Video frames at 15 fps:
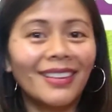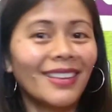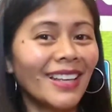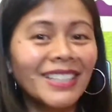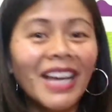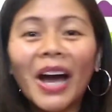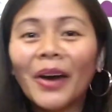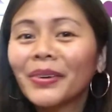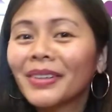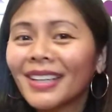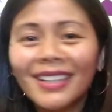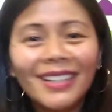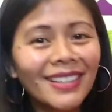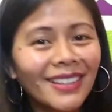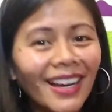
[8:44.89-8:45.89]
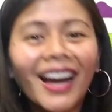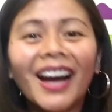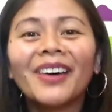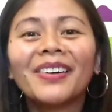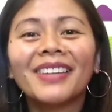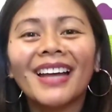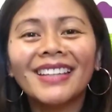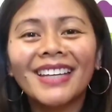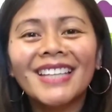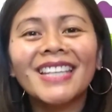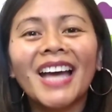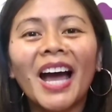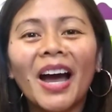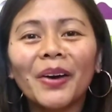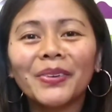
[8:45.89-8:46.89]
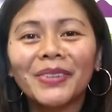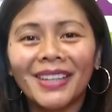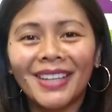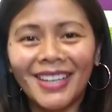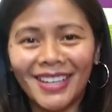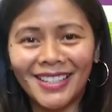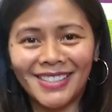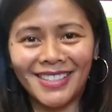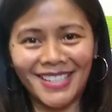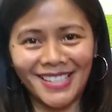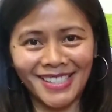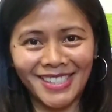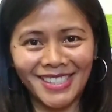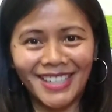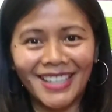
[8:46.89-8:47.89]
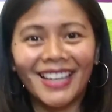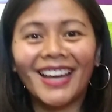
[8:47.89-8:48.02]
that's how that is how the kids is.